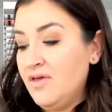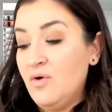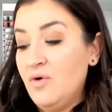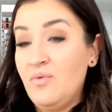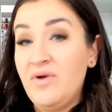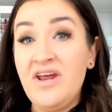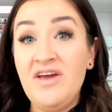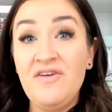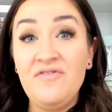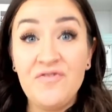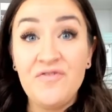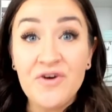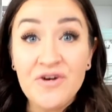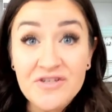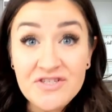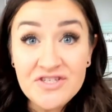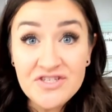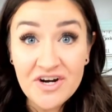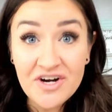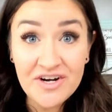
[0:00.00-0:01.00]
When I
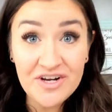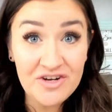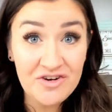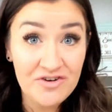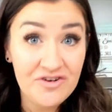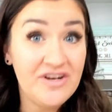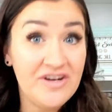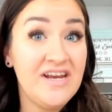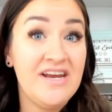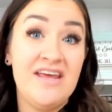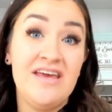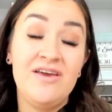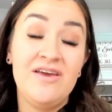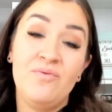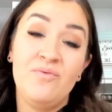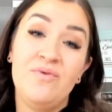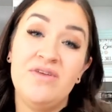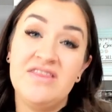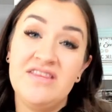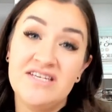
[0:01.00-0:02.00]
first started
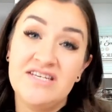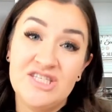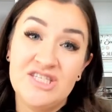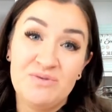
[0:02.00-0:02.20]
creating with this